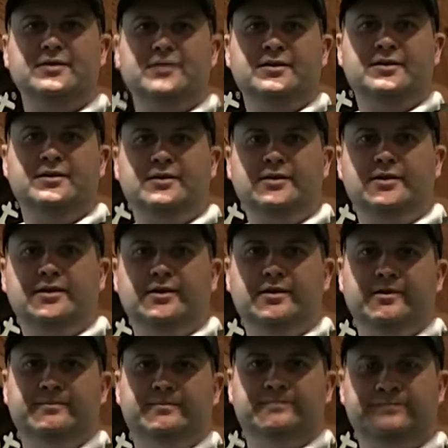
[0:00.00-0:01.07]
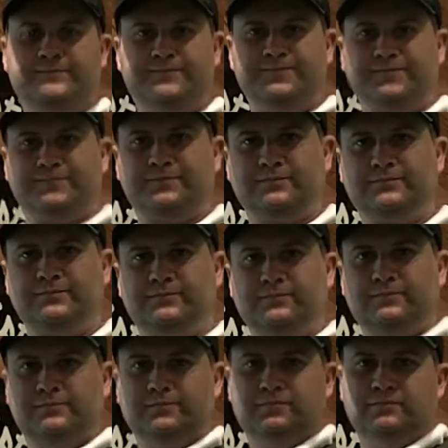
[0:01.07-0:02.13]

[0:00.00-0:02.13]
Right. And so that's something you would tell